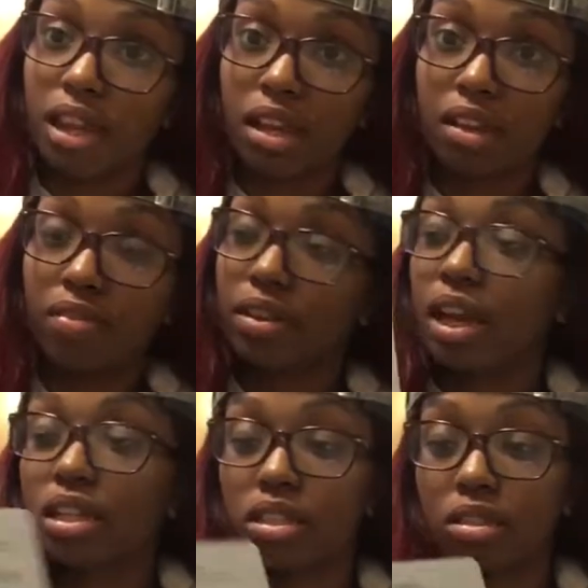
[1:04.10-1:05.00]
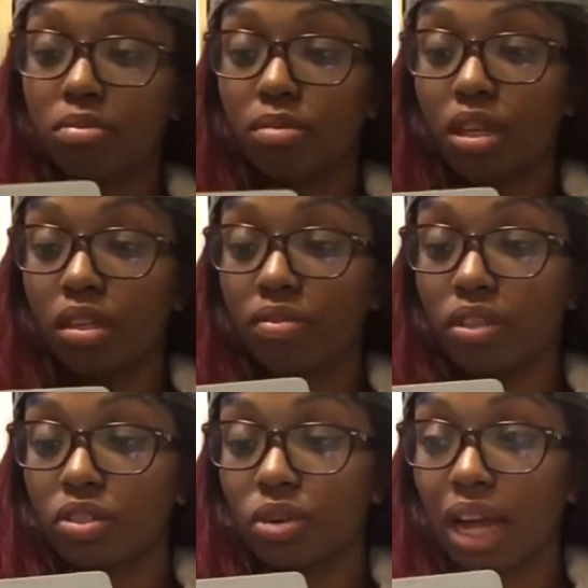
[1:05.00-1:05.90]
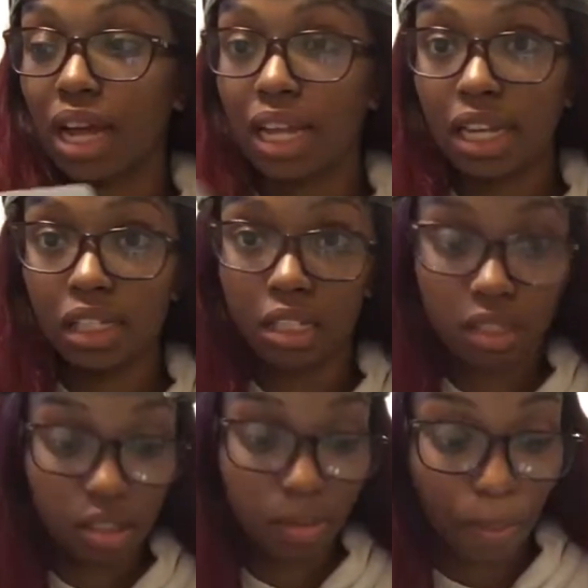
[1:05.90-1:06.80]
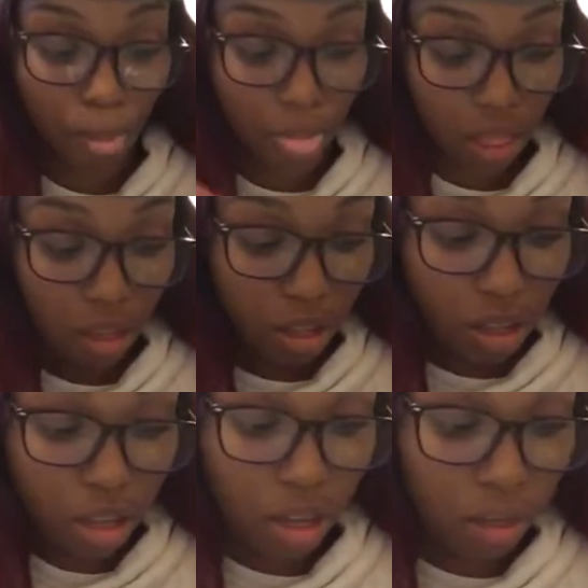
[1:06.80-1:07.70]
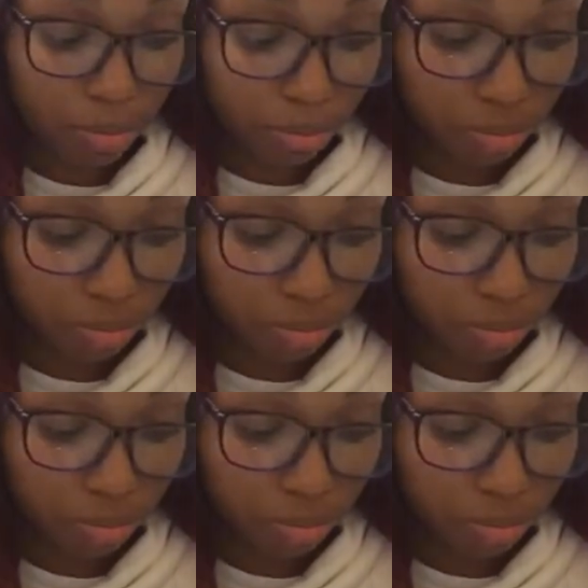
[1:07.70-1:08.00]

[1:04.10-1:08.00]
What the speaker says: I have got some individual eyelashes. I